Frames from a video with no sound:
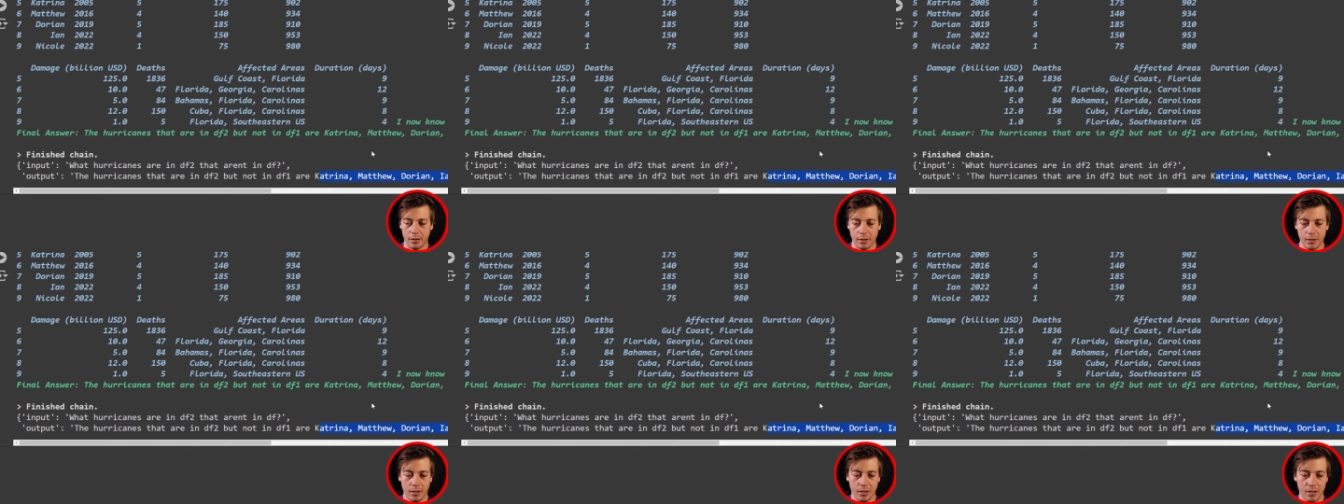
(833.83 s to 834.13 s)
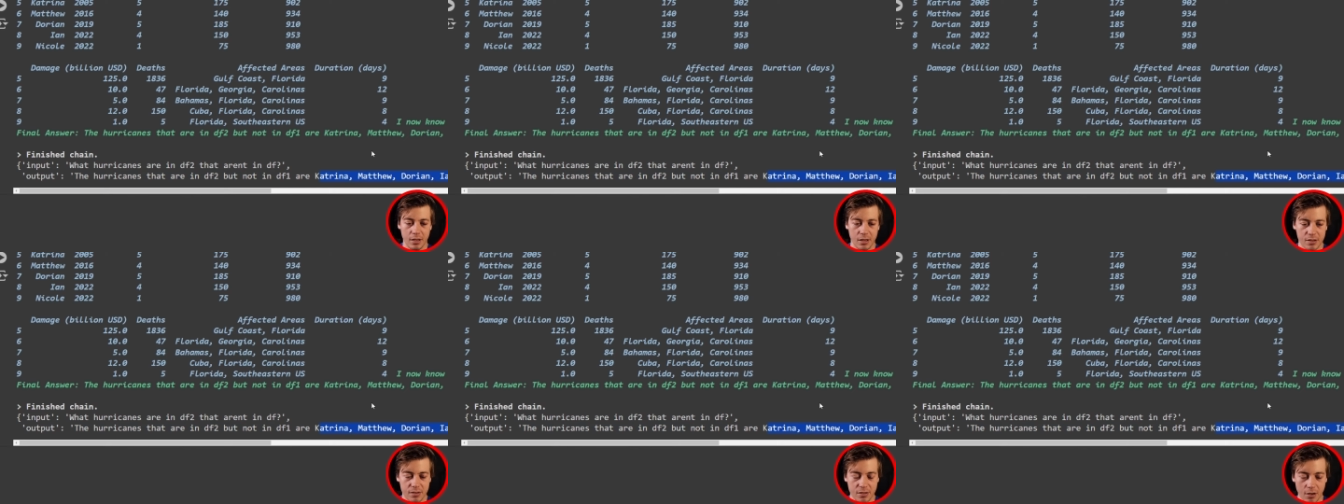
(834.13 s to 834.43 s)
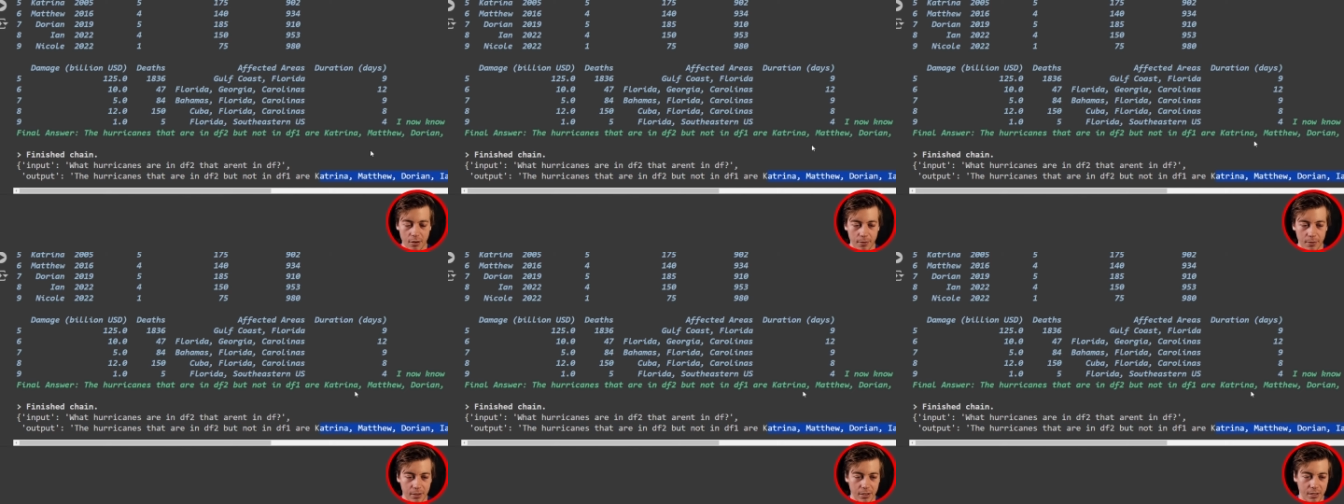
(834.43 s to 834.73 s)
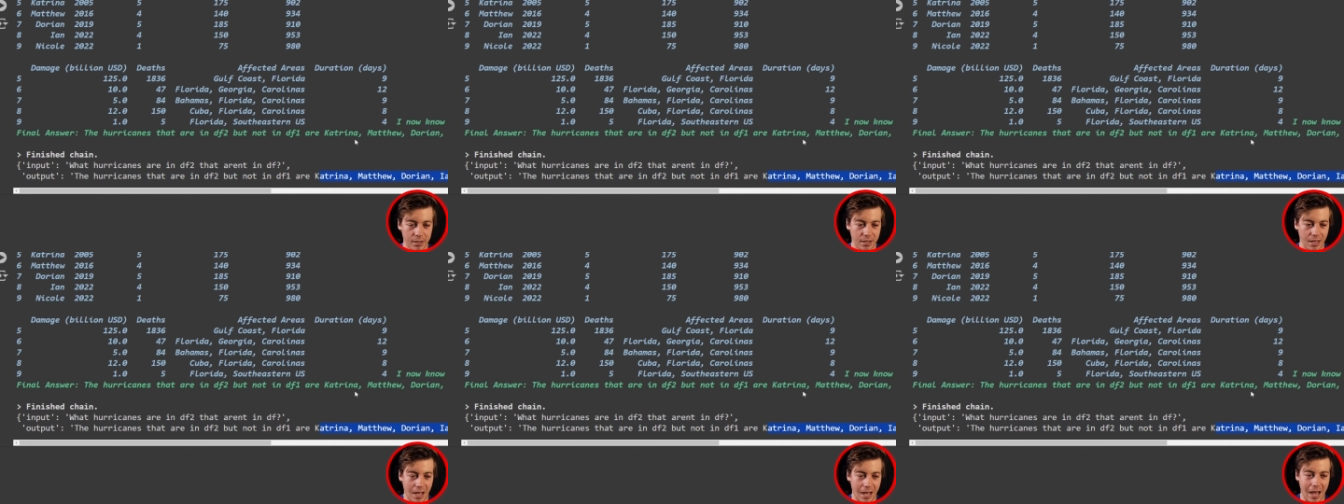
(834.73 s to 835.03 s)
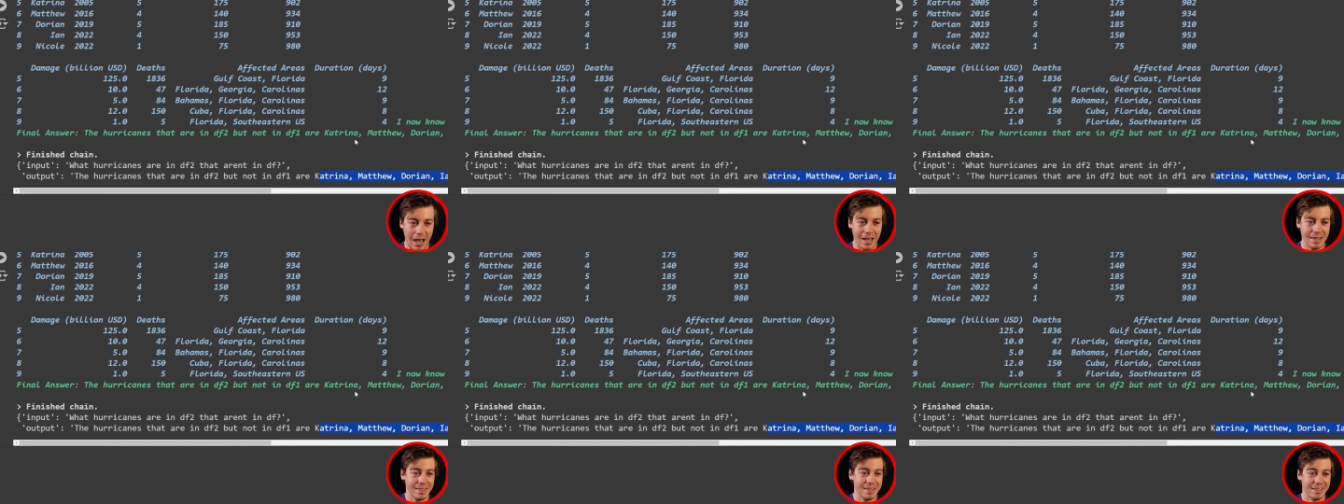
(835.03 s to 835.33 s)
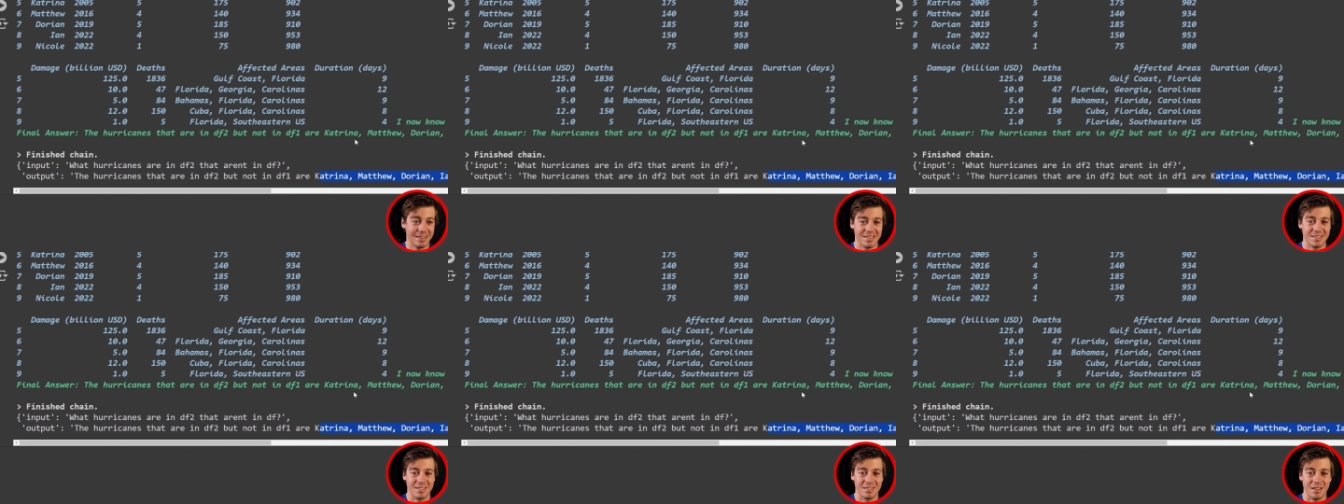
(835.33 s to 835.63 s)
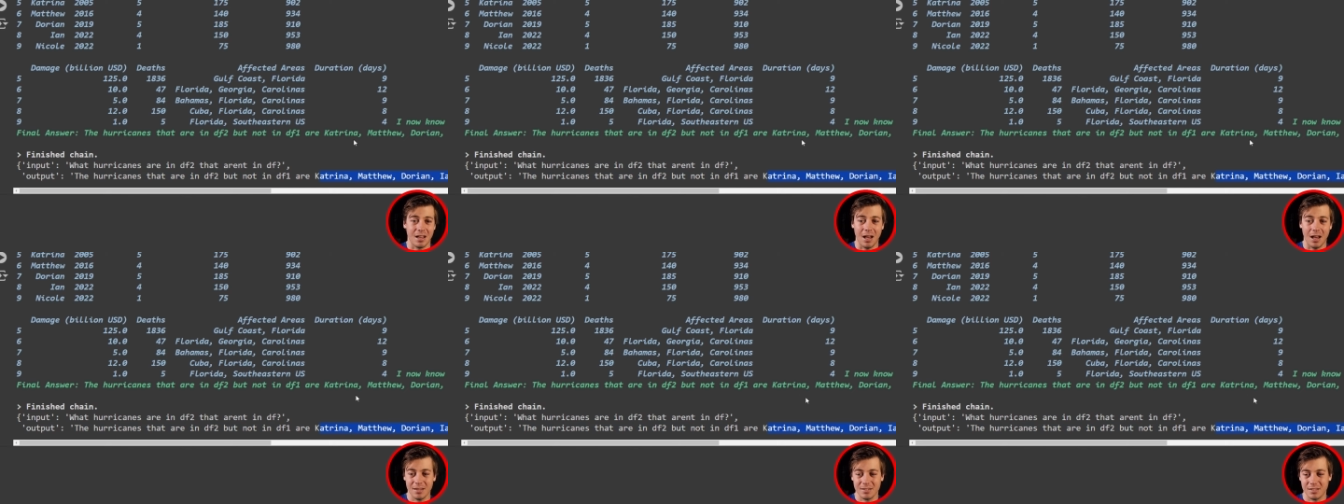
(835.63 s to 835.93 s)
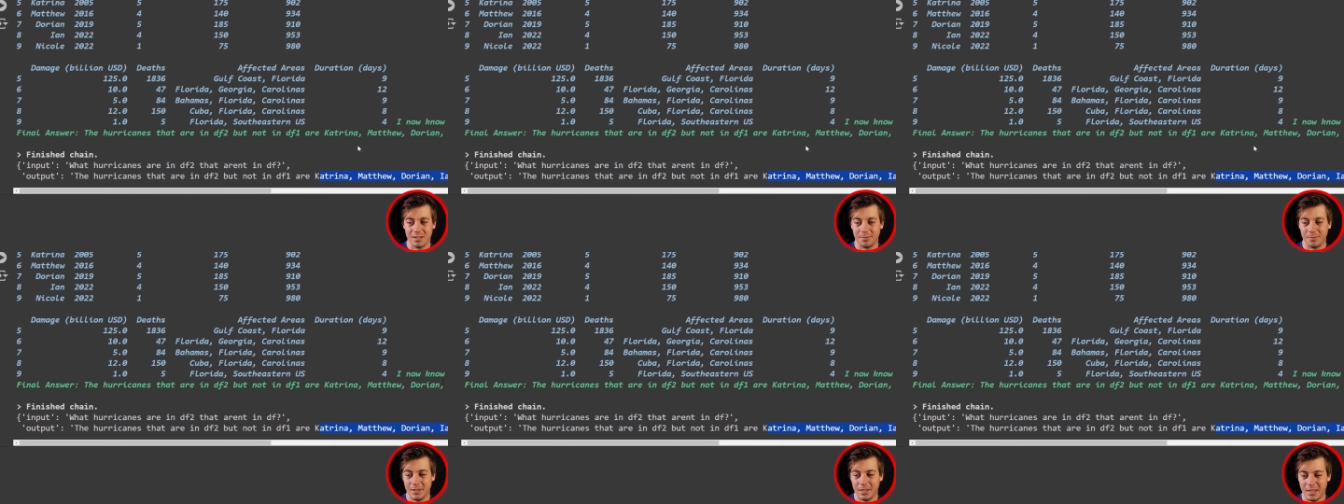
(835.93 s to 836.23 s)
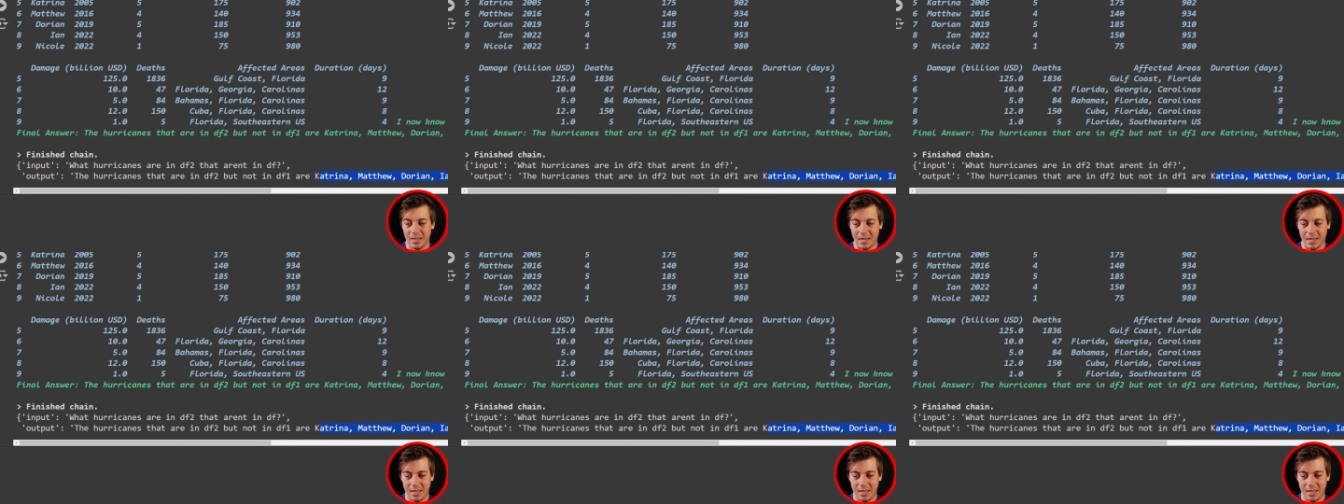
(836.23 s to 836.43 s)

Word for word: here. So I think this is awesome.